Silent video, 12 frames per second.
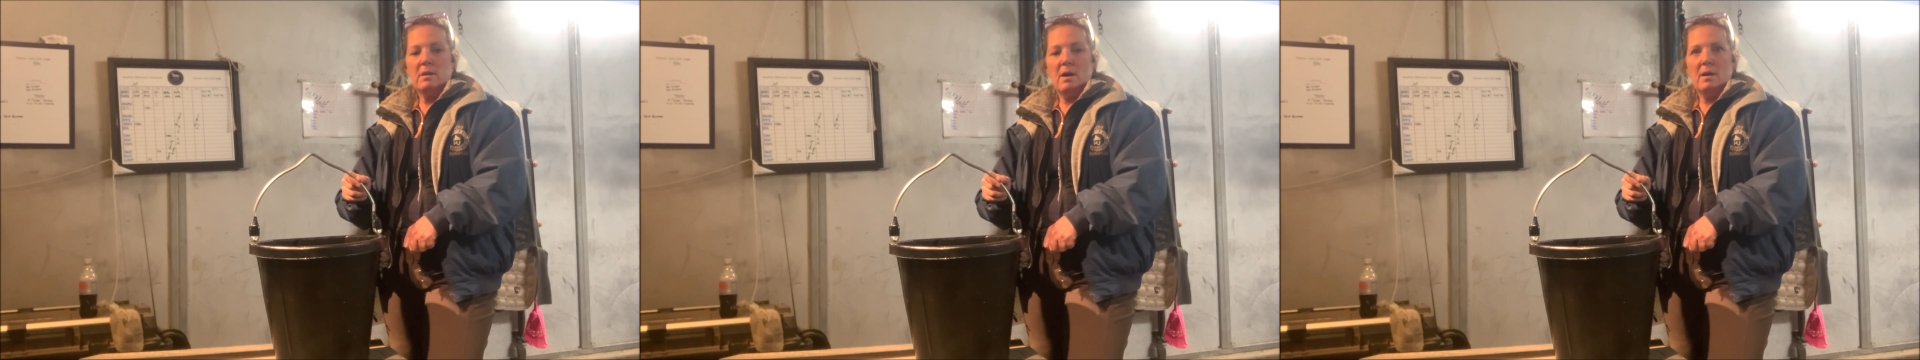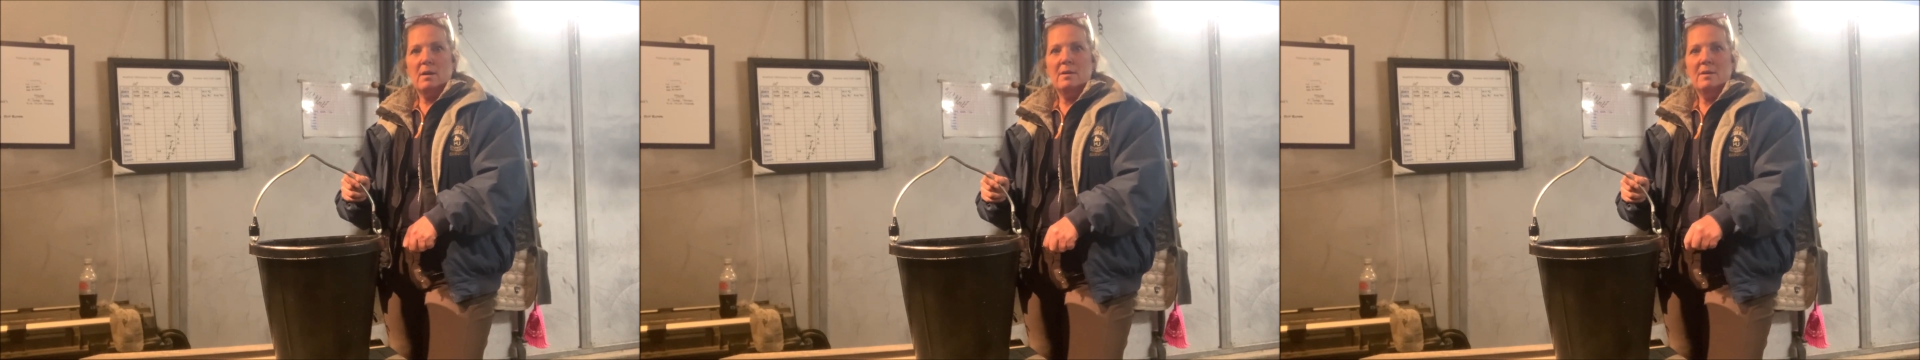on.
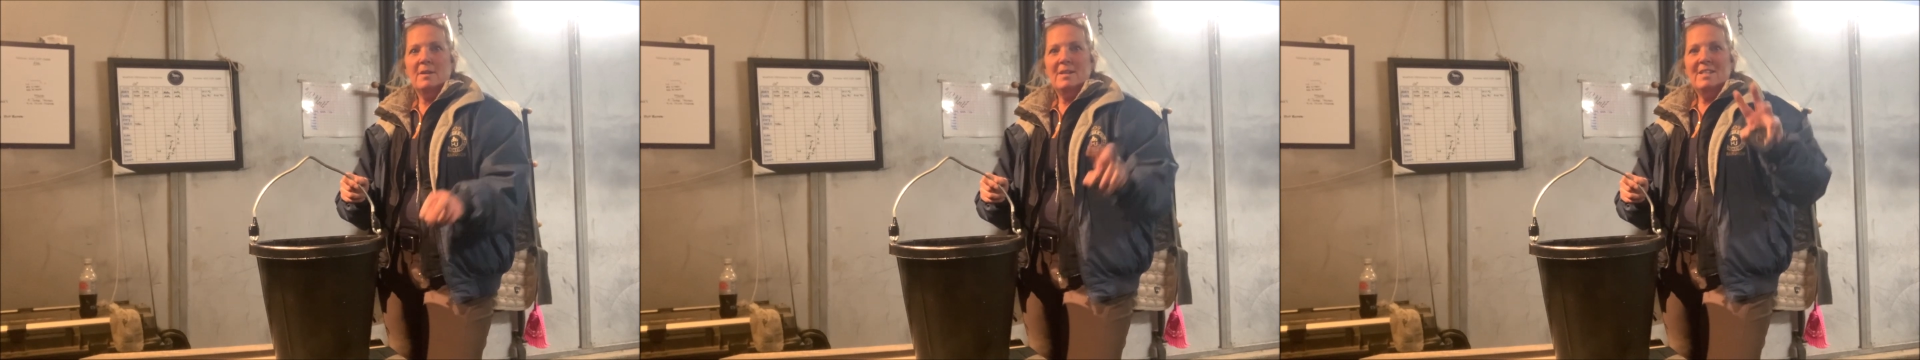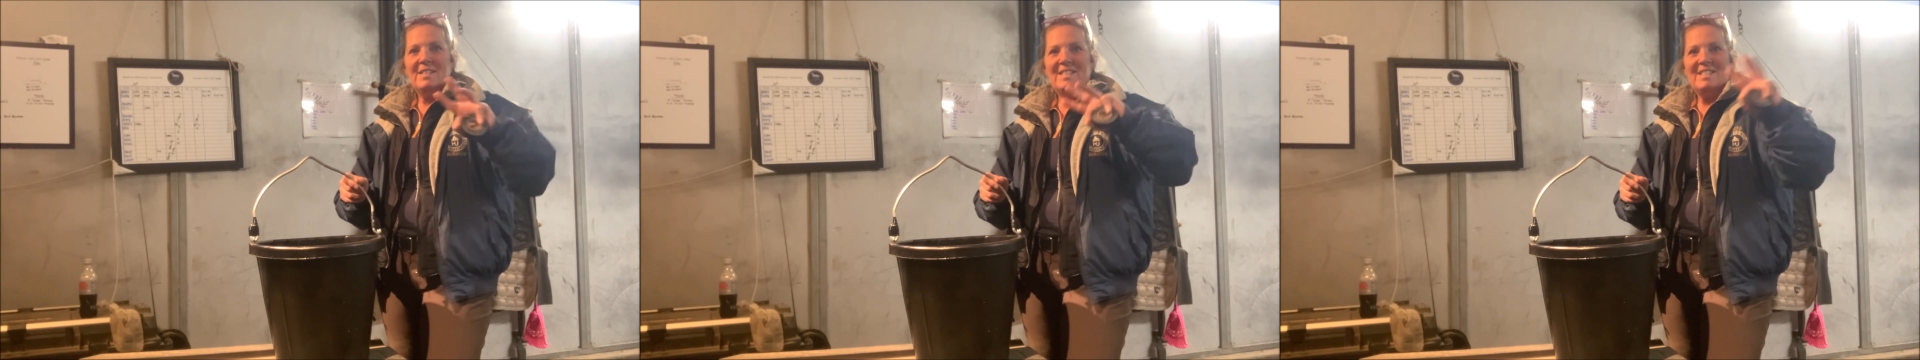
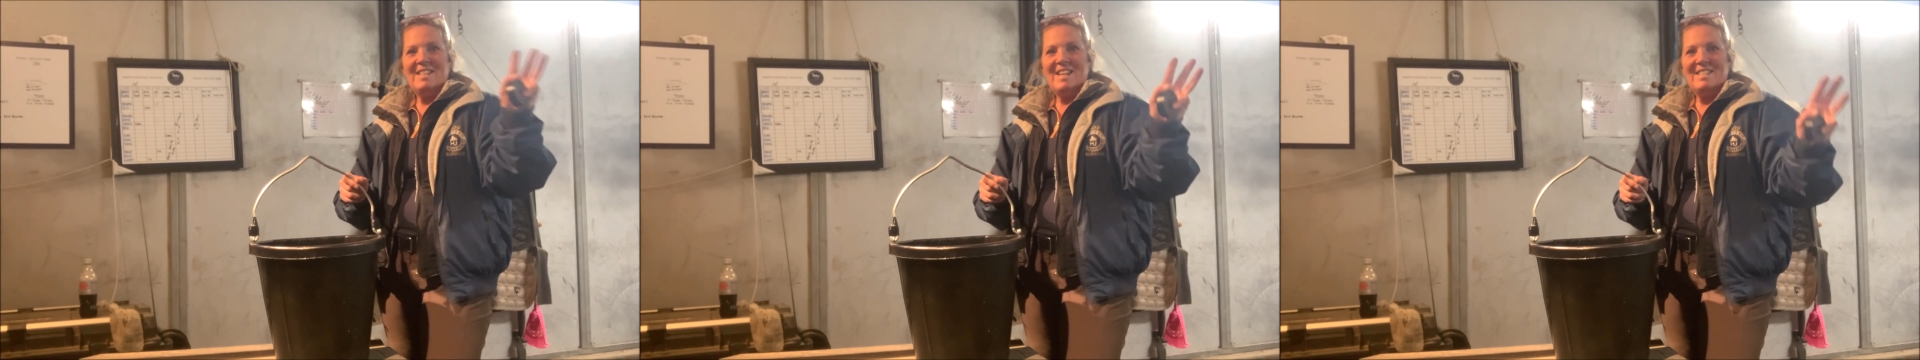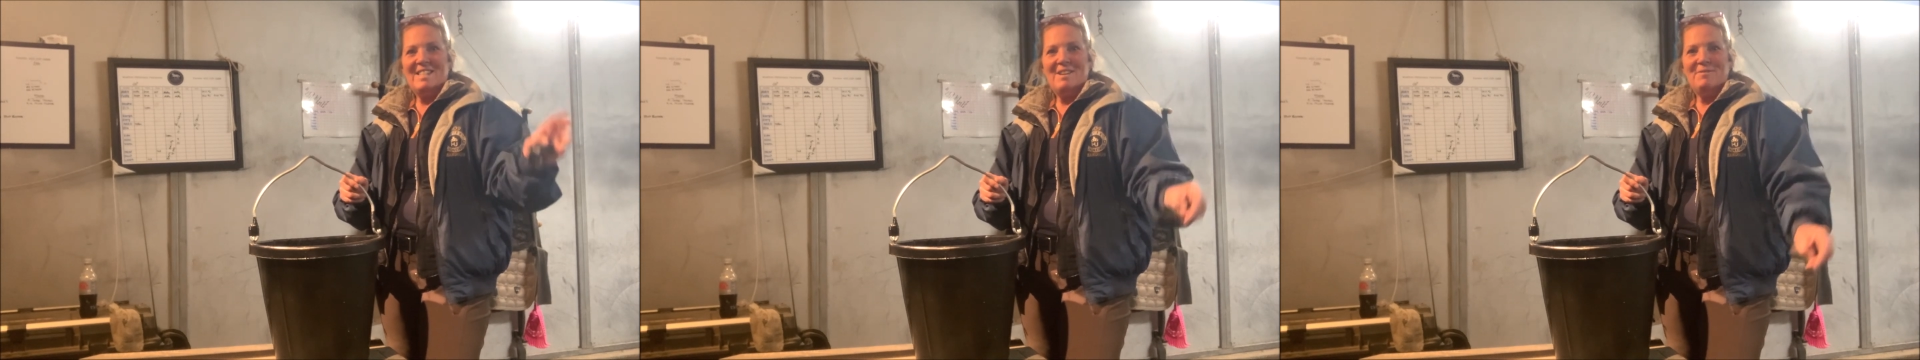Stay
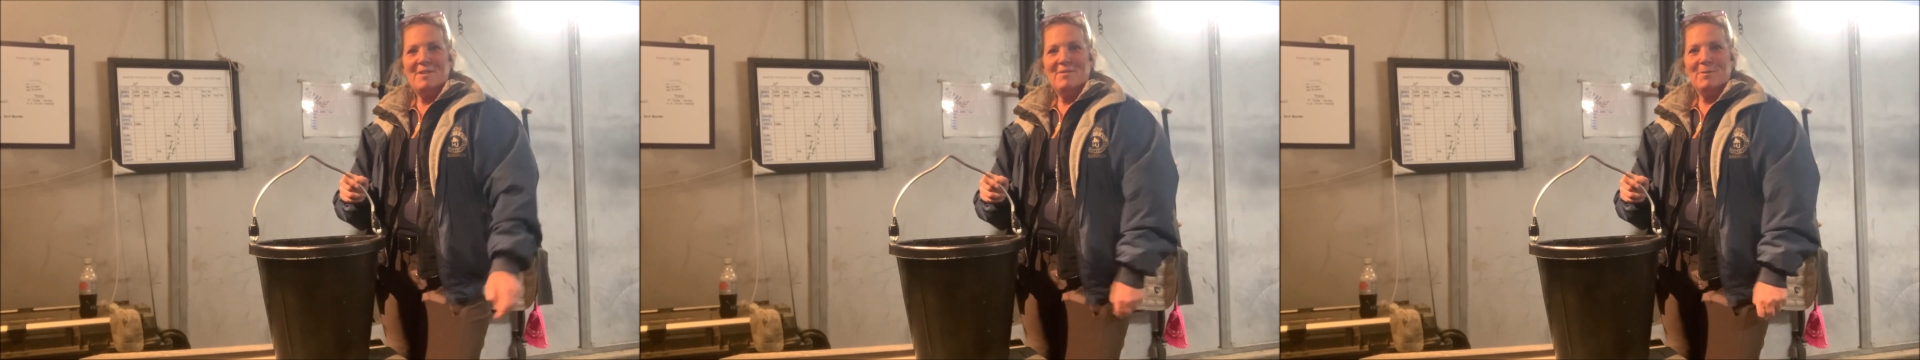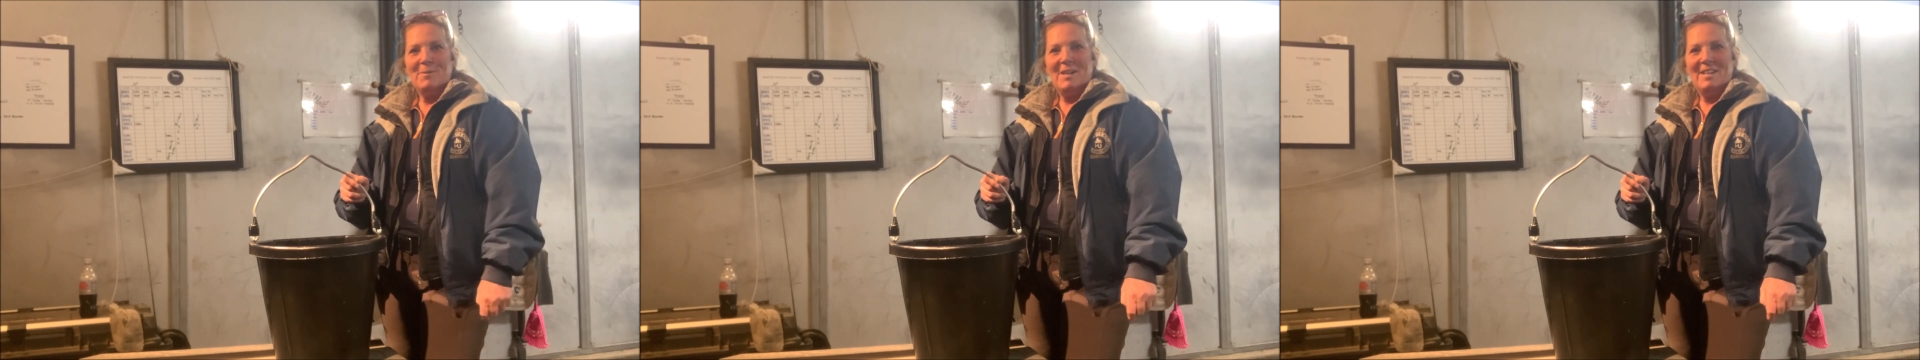safe,
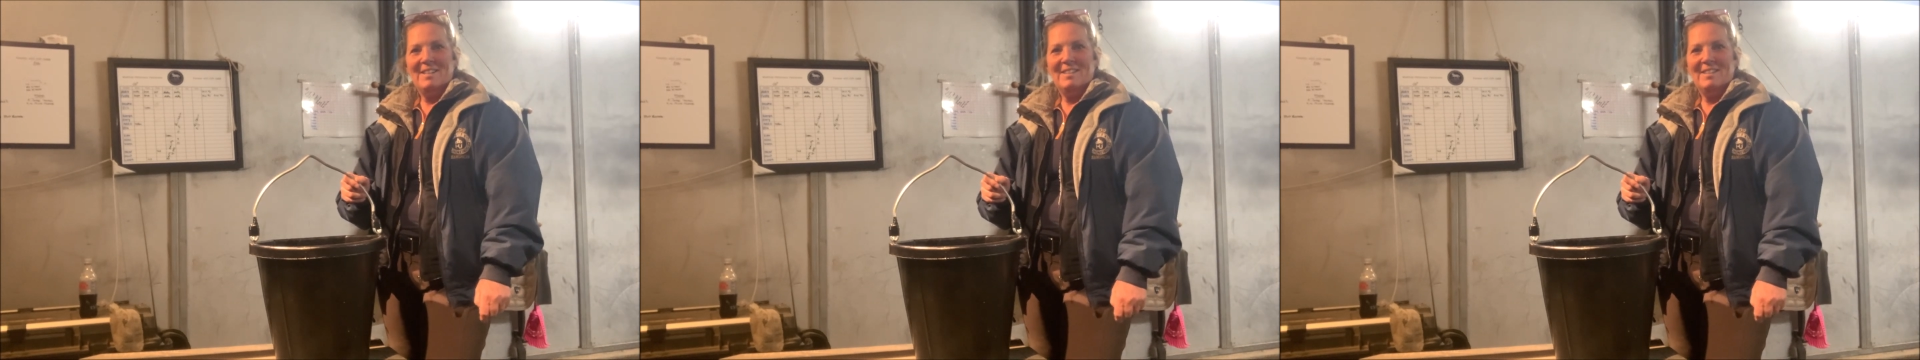everyone.